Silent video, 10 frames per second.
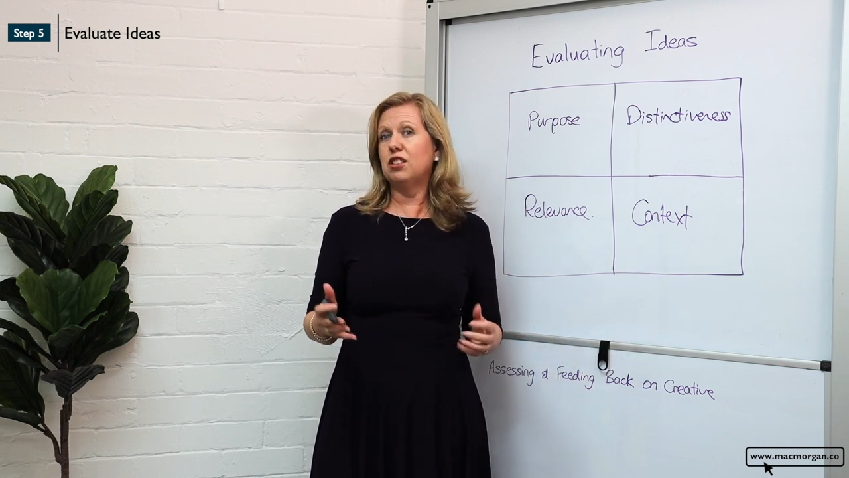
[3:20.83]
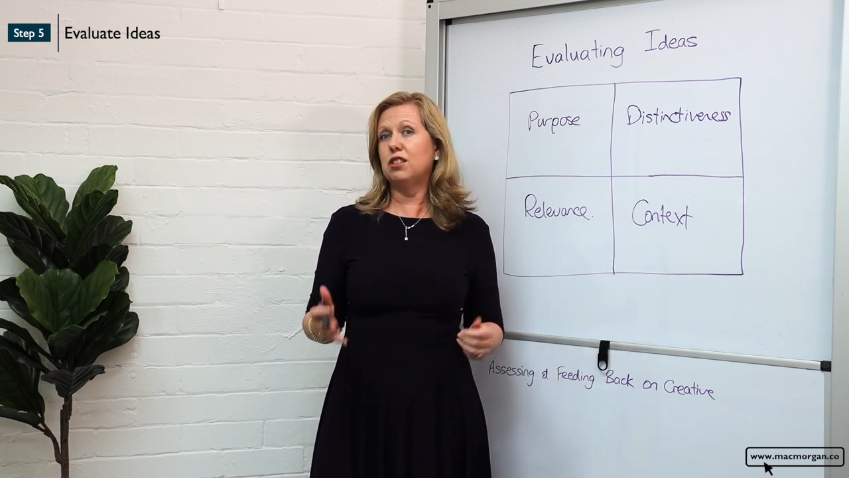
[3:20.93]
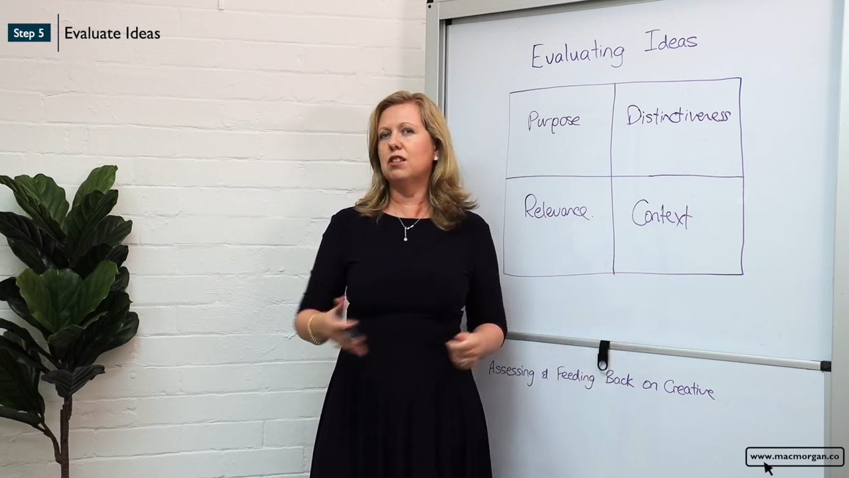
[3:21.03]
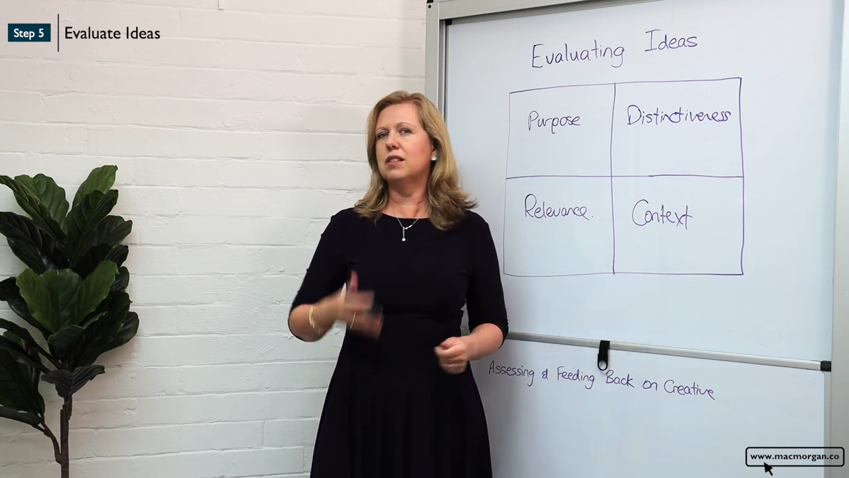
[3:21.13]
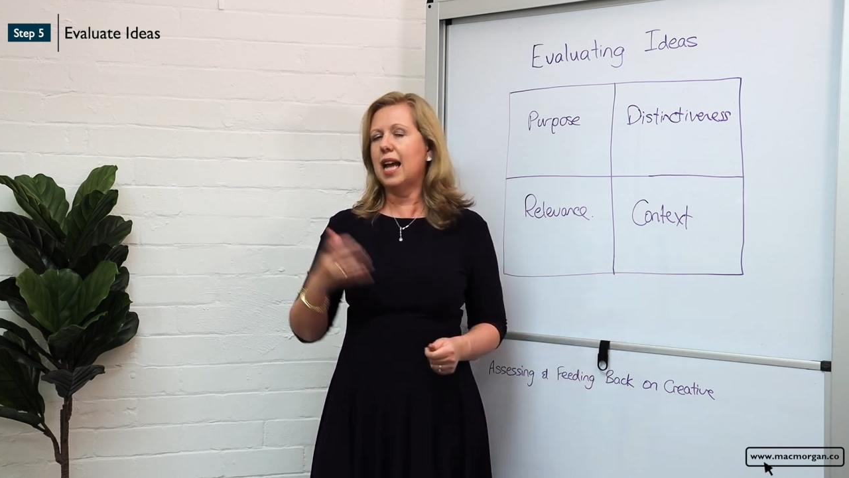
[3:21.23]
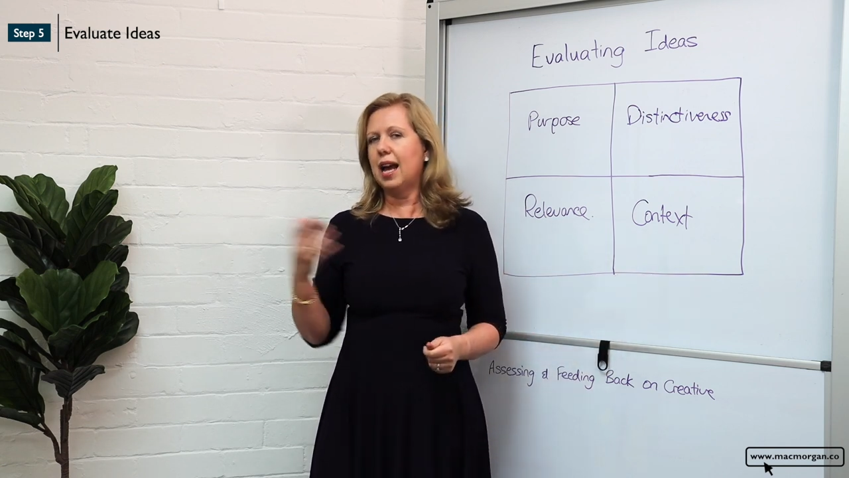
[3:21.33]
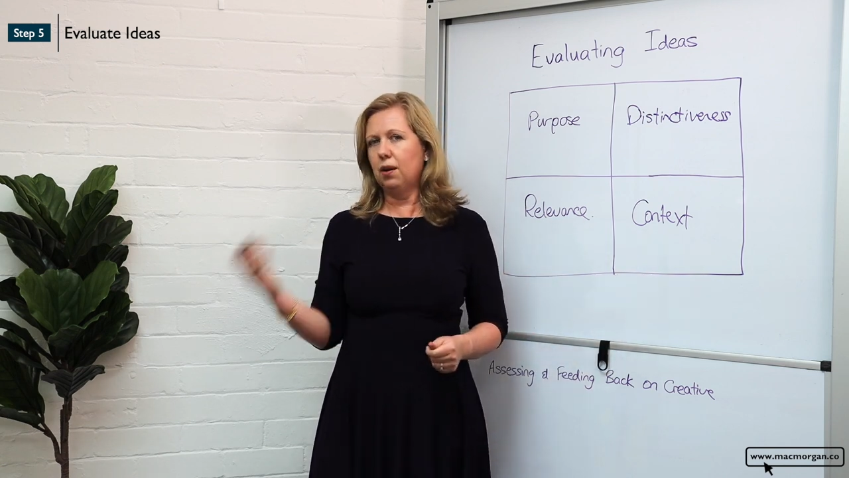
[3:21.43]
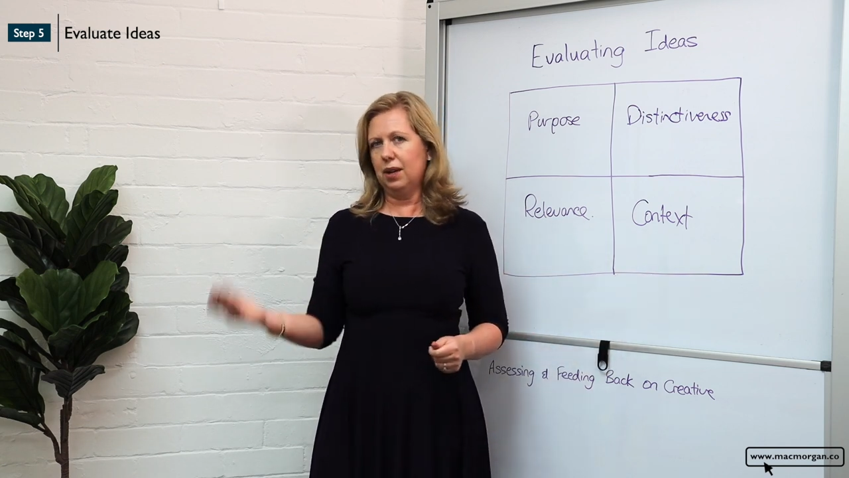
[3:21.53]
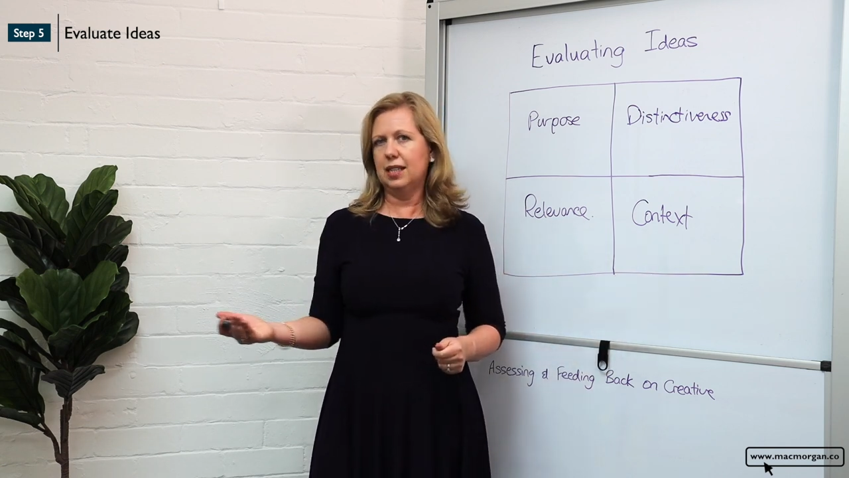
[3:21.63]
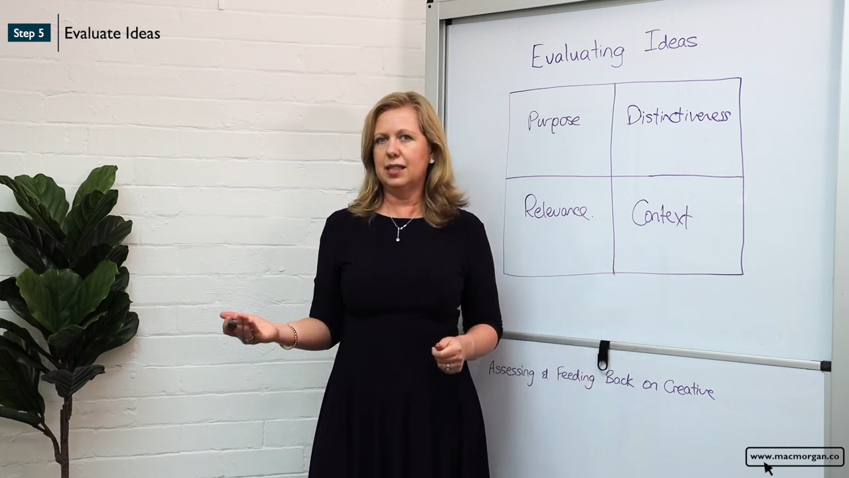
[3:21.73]
to use
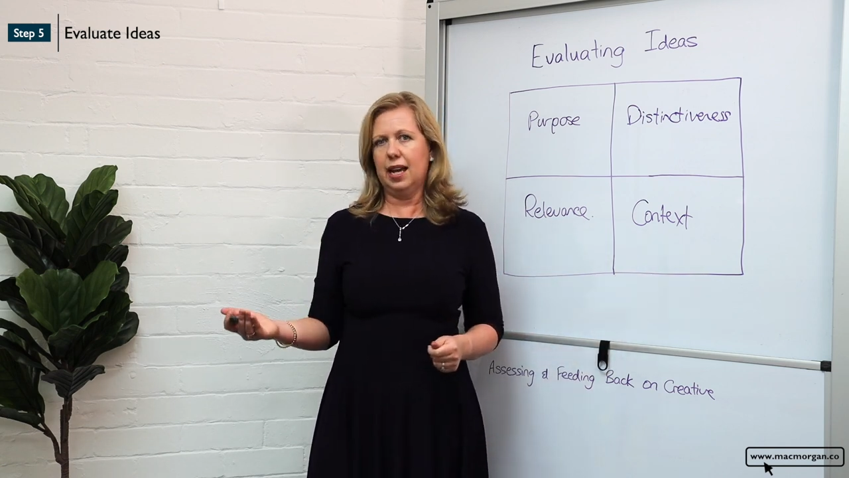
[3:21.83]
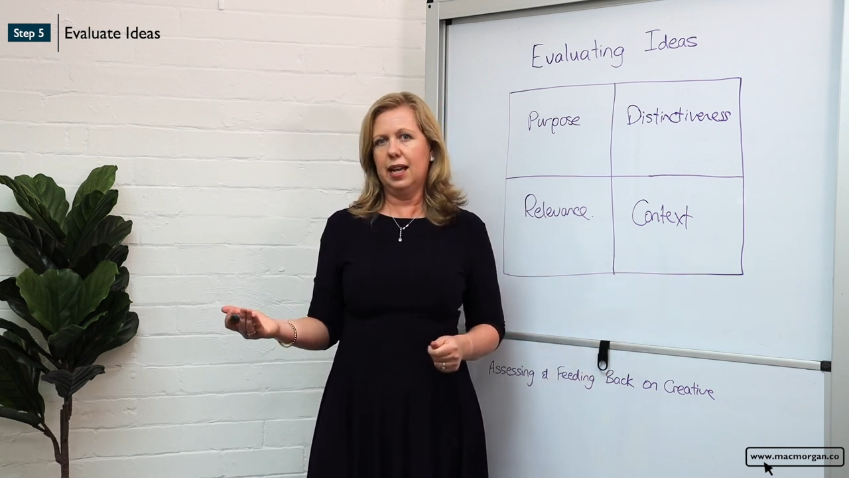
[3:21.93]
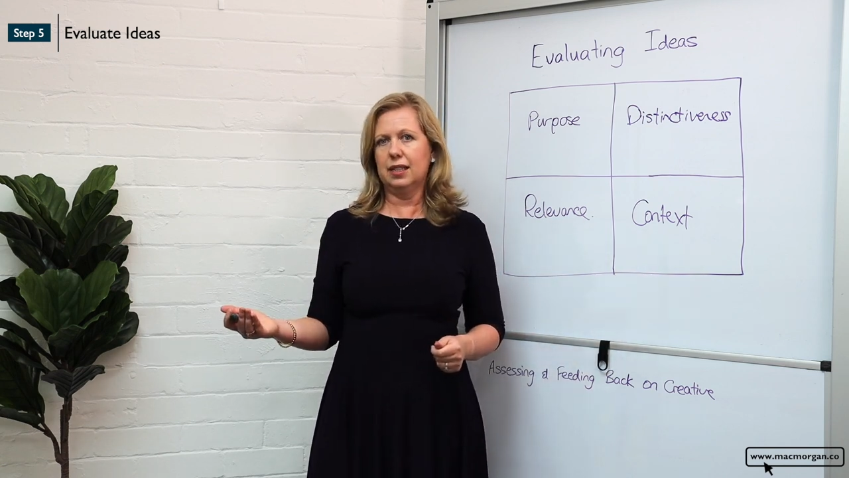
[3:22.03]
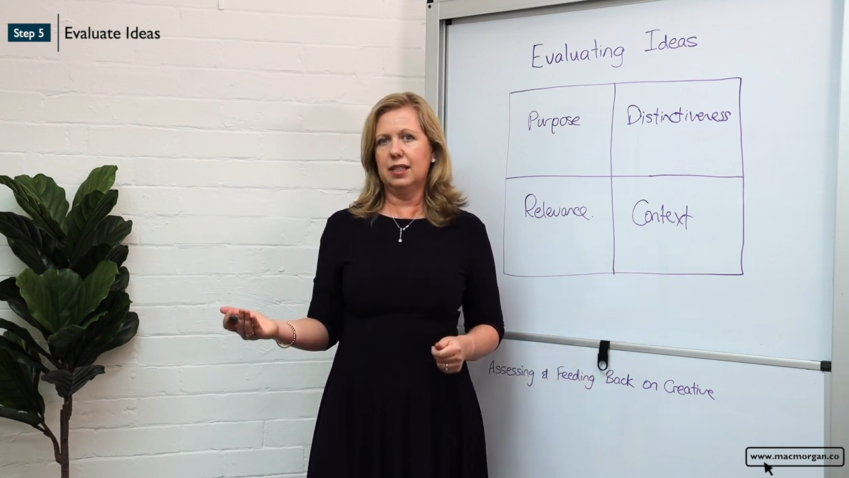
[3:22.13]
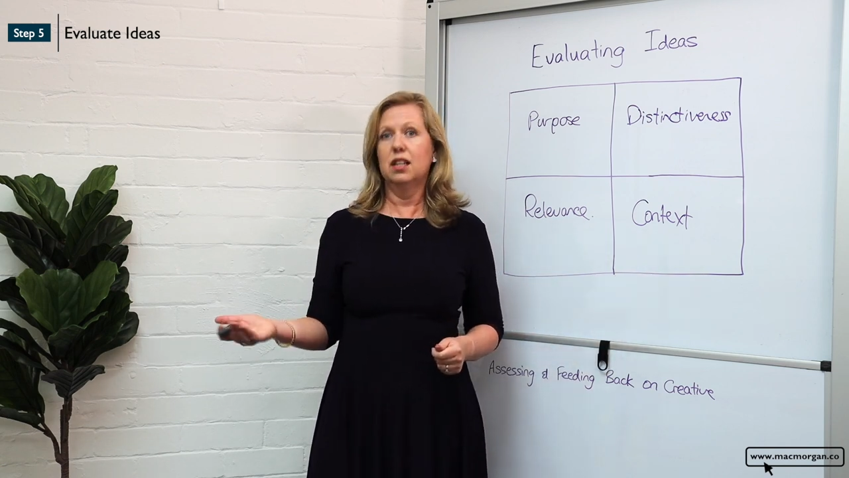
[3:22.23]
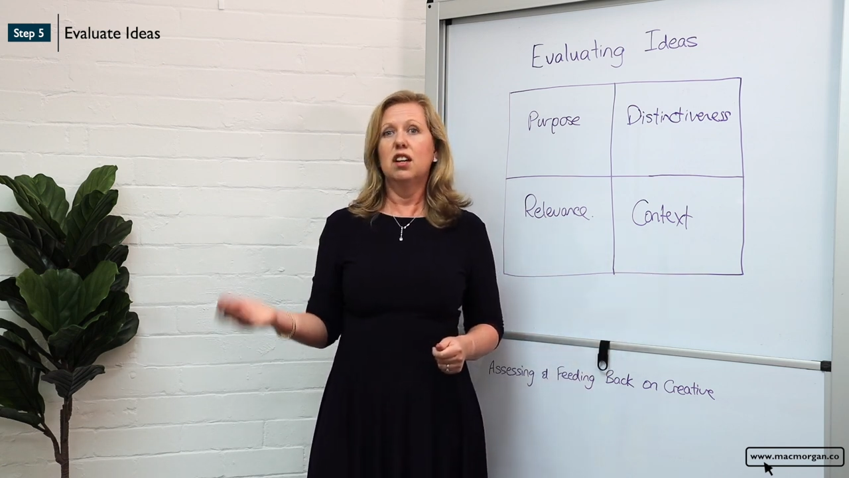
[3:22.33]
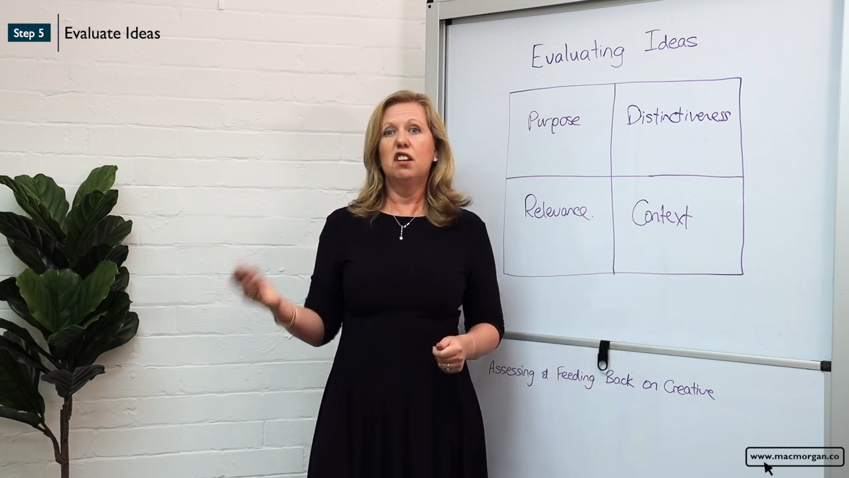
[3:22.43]
our Anzacs